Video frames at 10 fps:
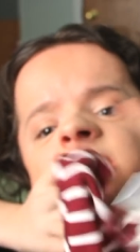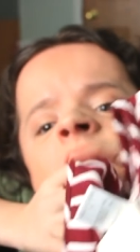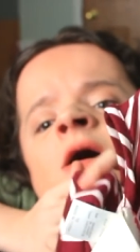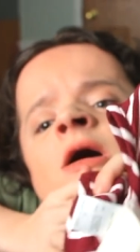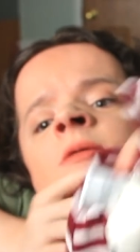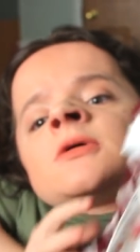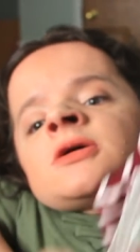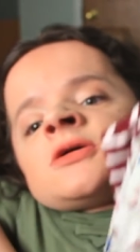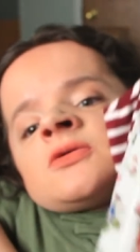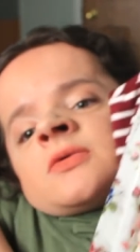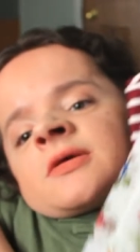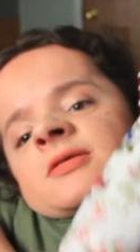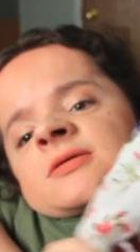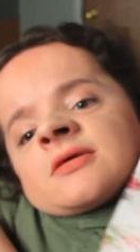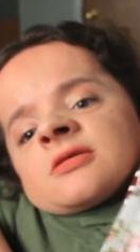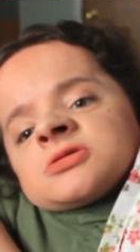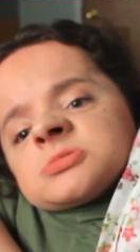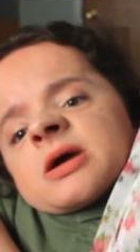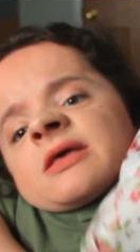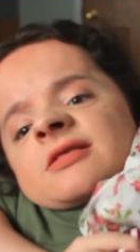that I got was this
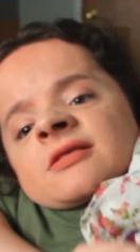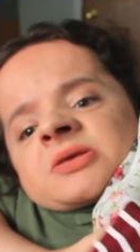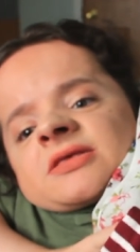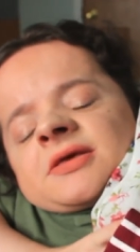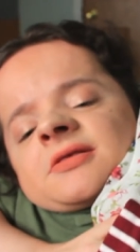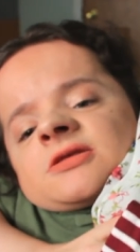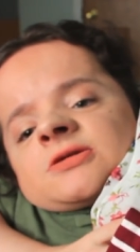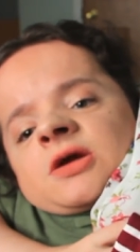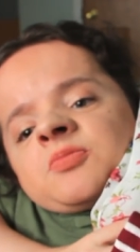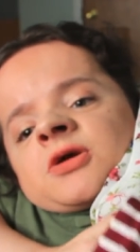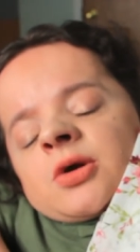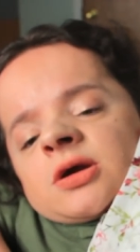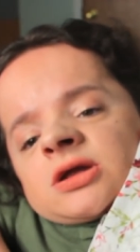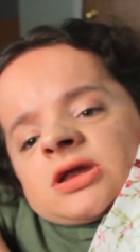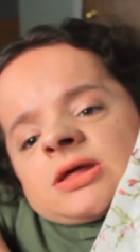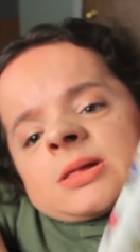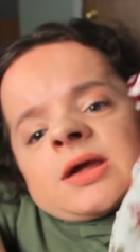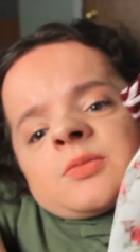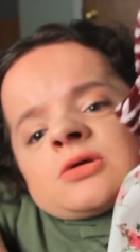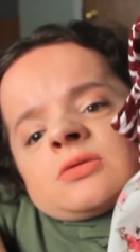dress, just a striped burgundy,
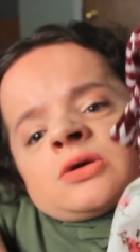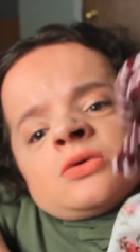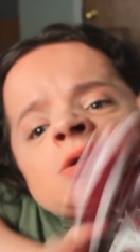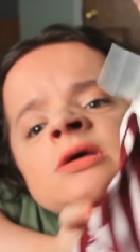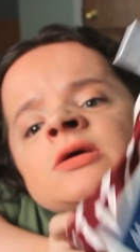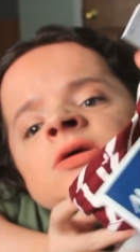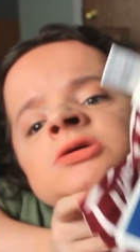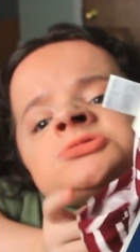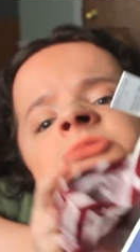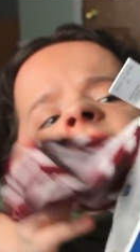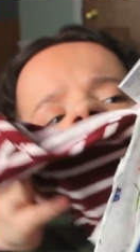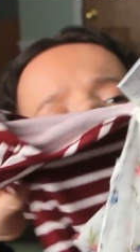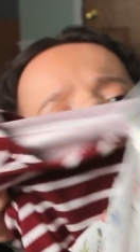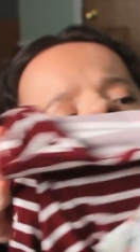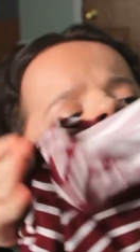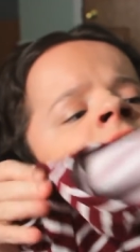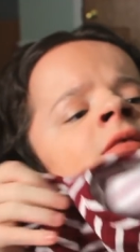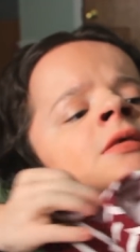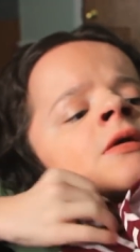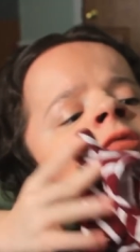like maroon dress, and it
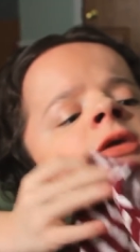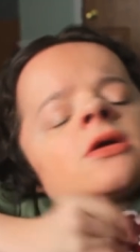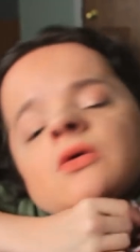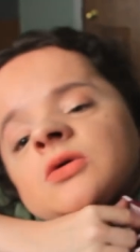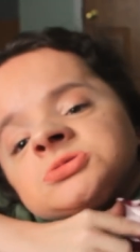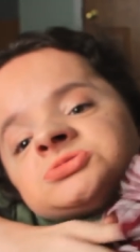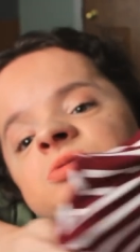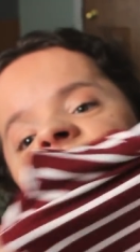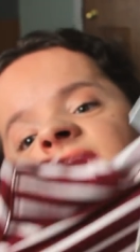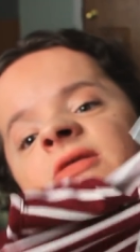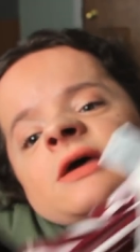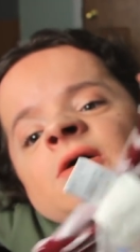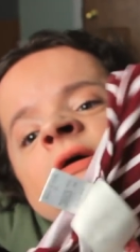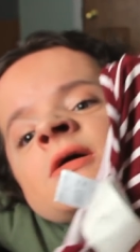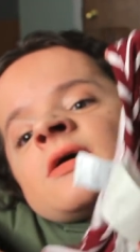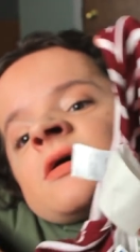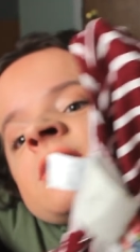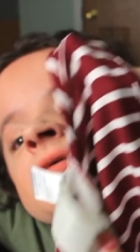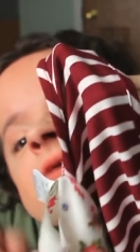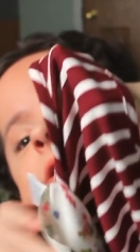has the cold shoulder style
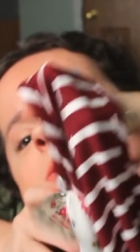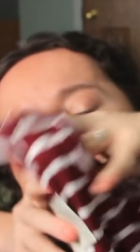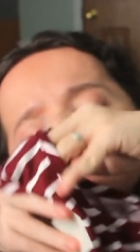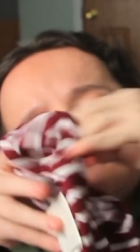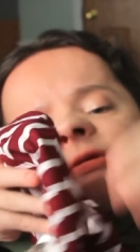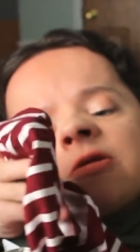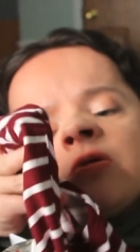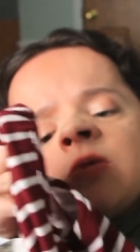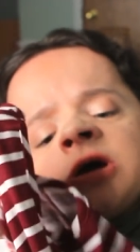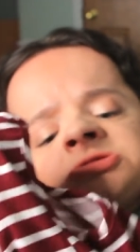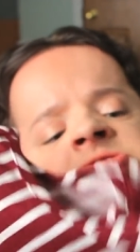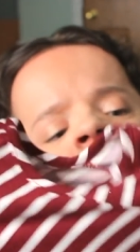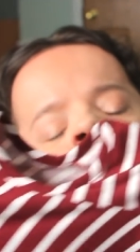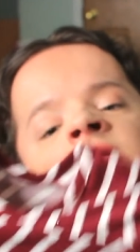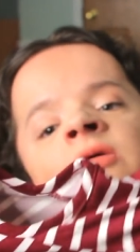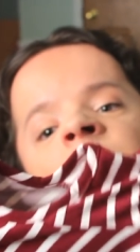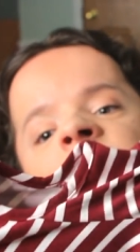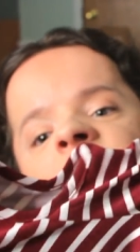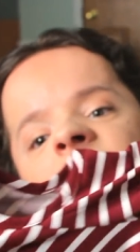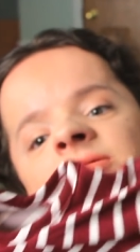that I love so much,
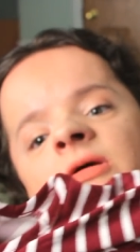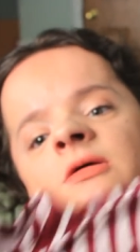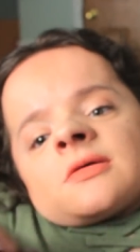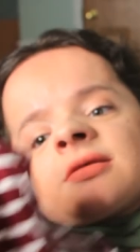but it's long